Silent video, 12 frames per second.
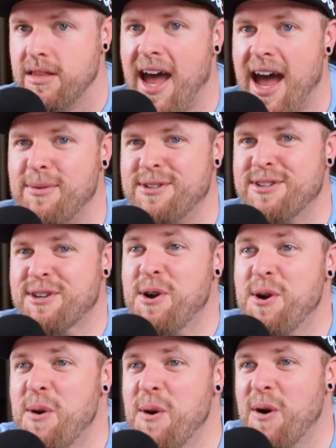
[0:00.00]
That was
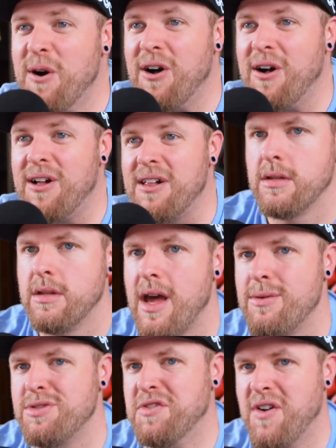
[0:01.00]
cool. That
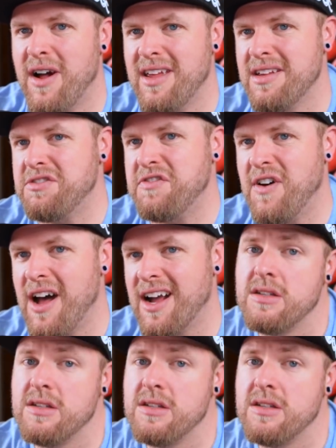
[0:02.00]
was funny as fuck.